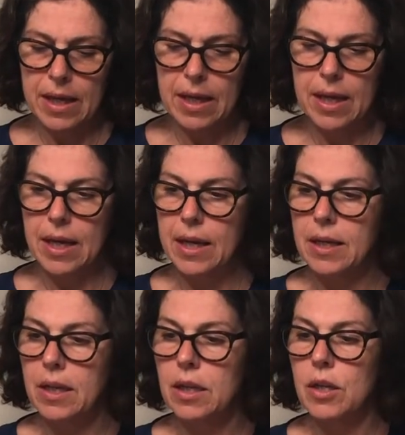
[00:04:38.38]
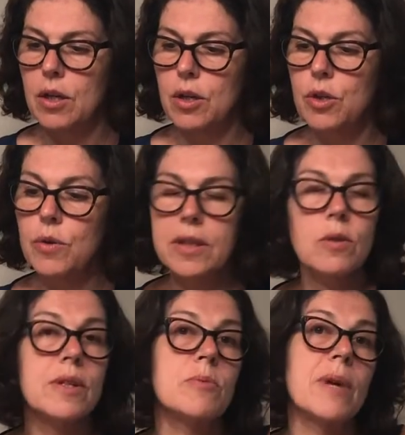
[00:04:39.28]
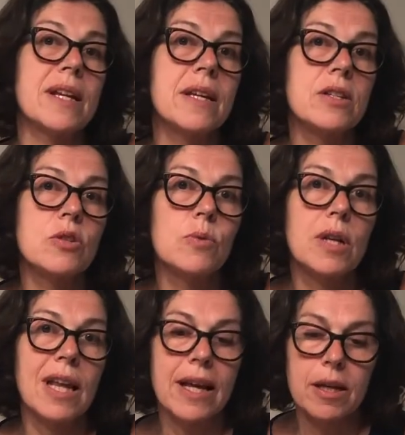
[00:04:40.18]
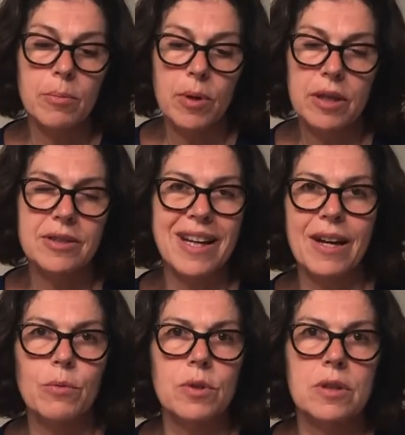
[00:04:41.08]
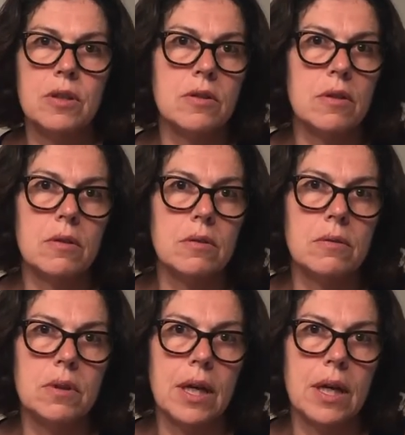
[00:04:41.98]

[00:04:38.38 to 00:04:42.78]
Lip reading: And you can do as many as you would like, but I would not go